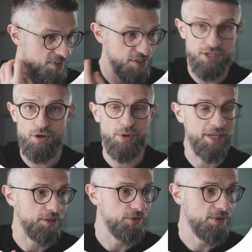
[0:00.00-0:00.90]
So
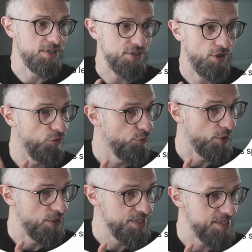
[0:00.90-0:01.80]
in Google's own
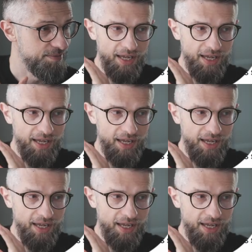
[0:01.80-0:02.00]
words,